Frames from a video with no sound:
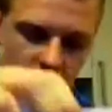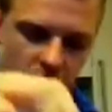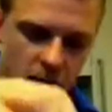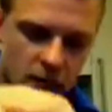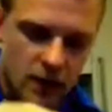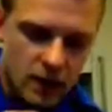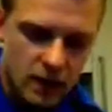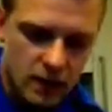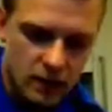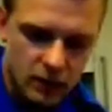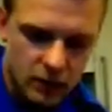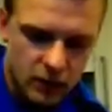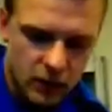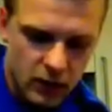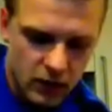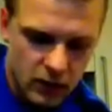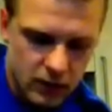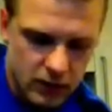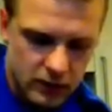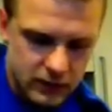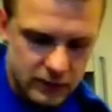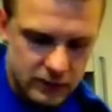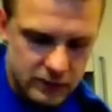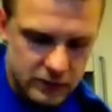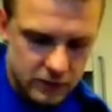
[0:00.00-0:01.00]
Now,
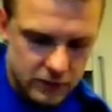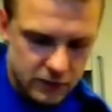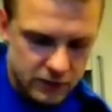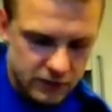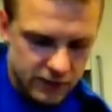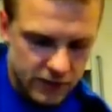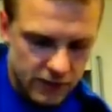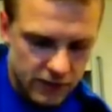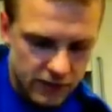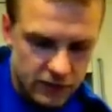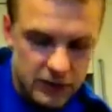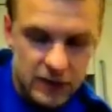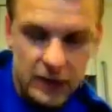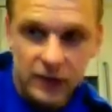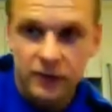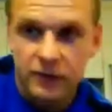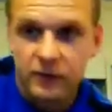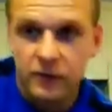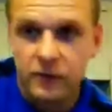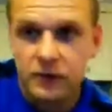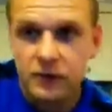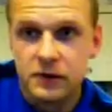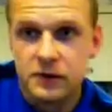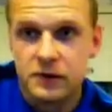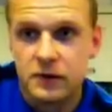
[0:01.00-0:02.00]
this looks very
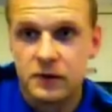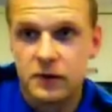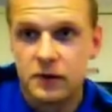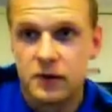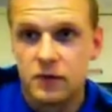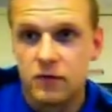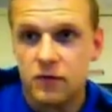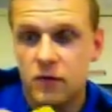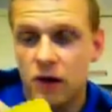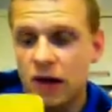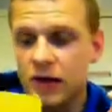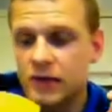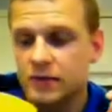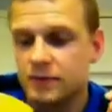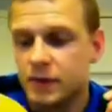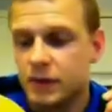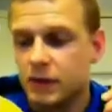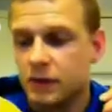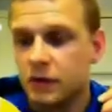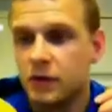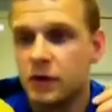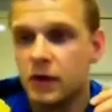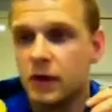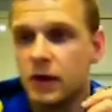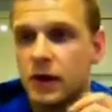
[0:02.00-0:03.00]
different to the rice
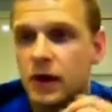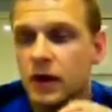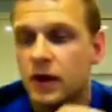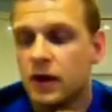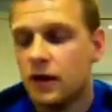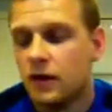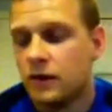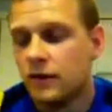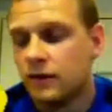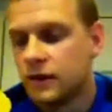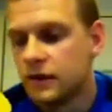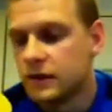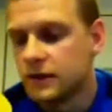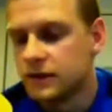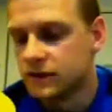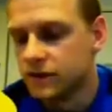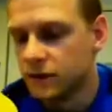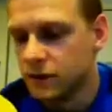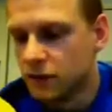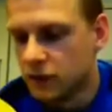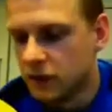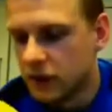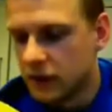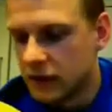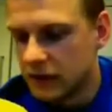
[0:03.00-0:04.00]
milk. First of
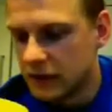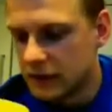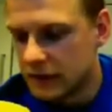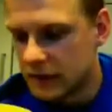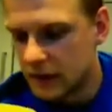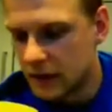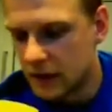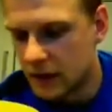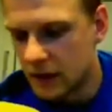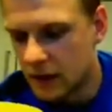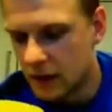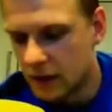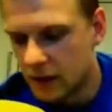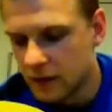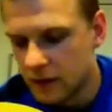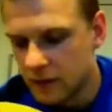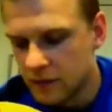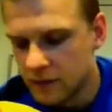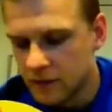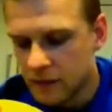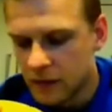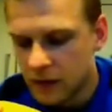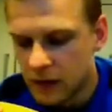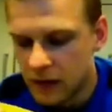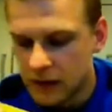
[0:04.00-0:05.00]
all, it's a
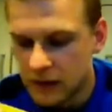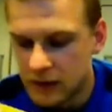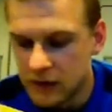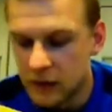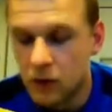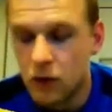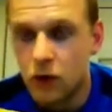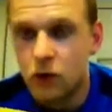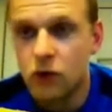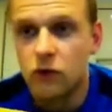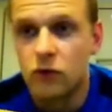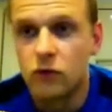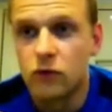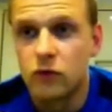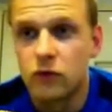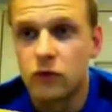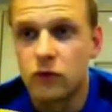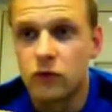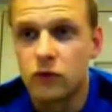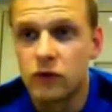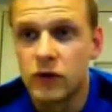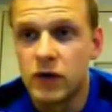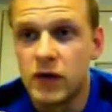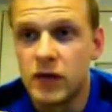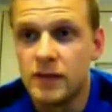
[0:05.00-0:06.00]
lot
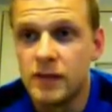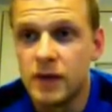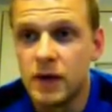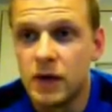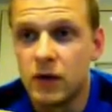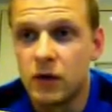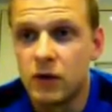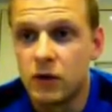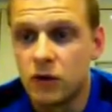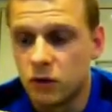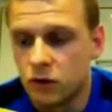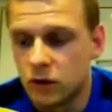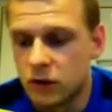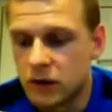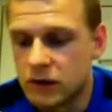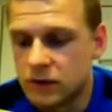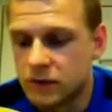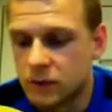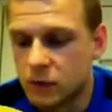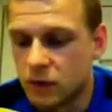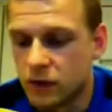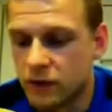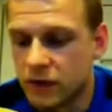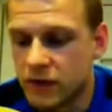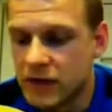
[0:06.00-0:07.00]
creamier in colour. It's
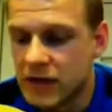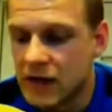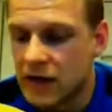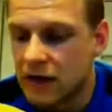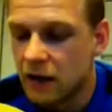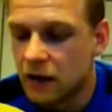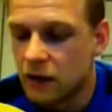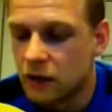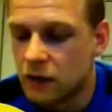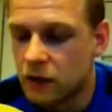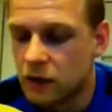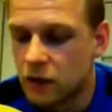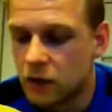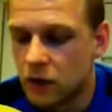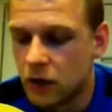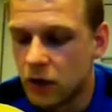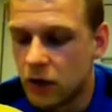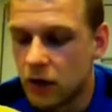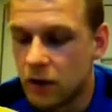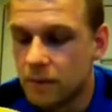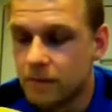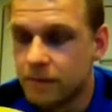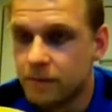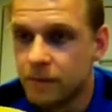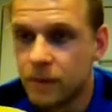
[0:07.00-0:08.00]
more of a yellow
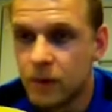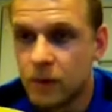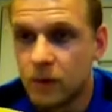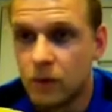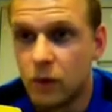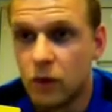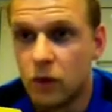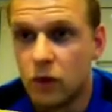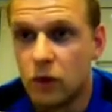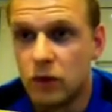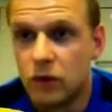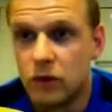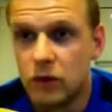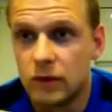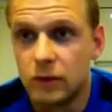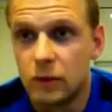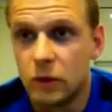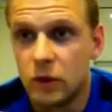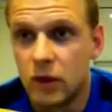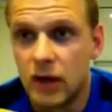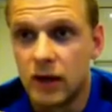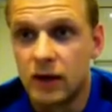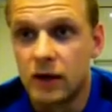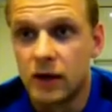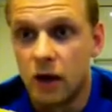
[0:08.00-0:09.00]
colour, more
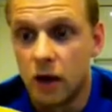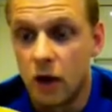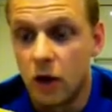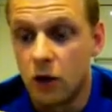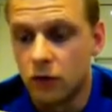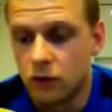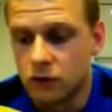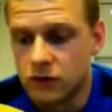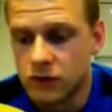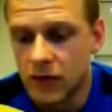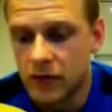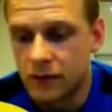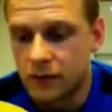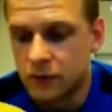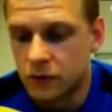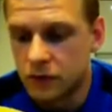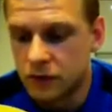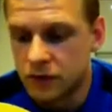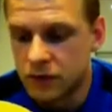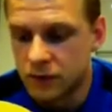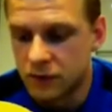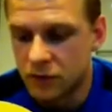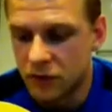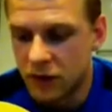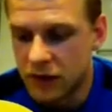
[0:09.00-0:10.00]
like an oat type
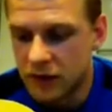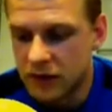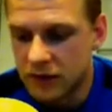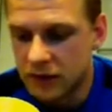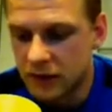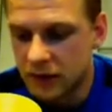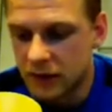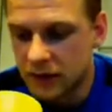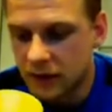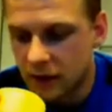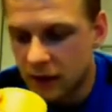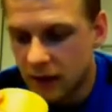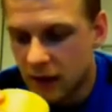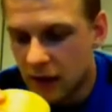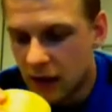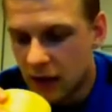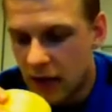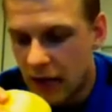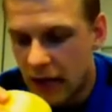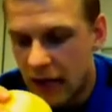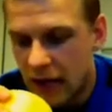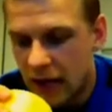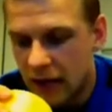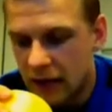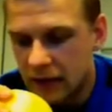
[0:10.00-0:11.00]
colour, surprisingly,
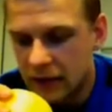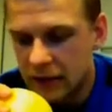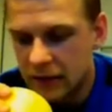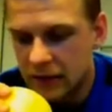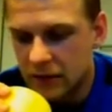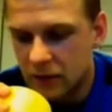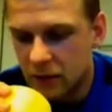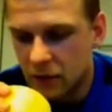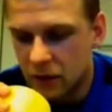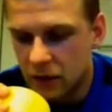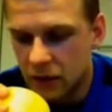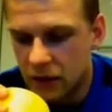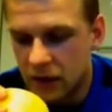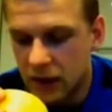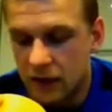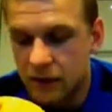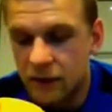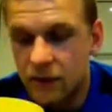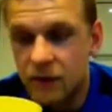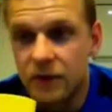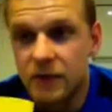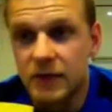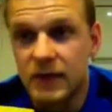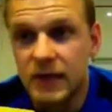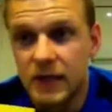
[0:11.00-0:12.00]
and it's got kind
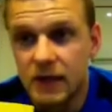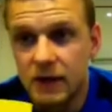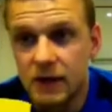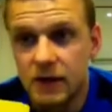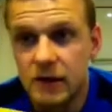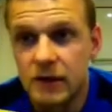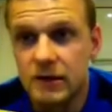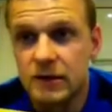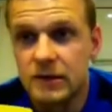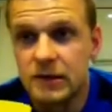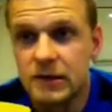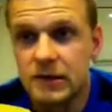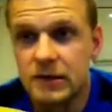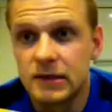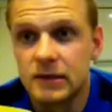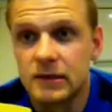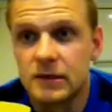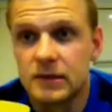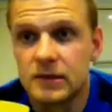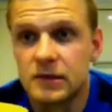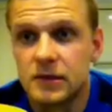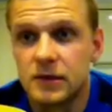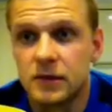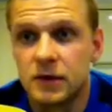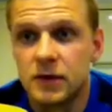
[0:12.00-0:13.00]
of a thicker
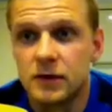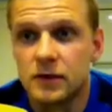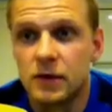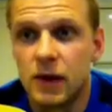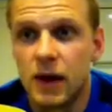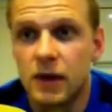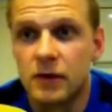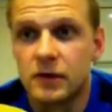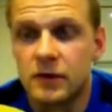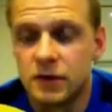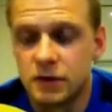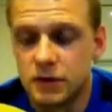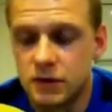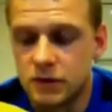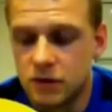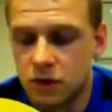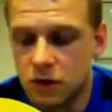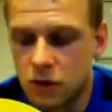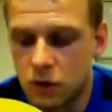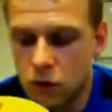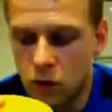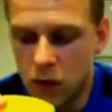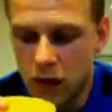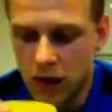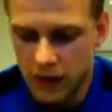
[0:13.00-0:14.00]
consistency to it as well. So it's
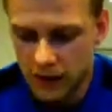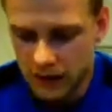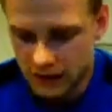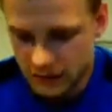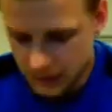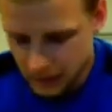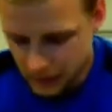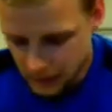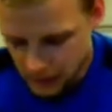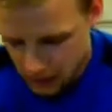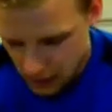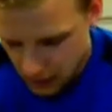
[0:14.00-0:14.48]
not quite as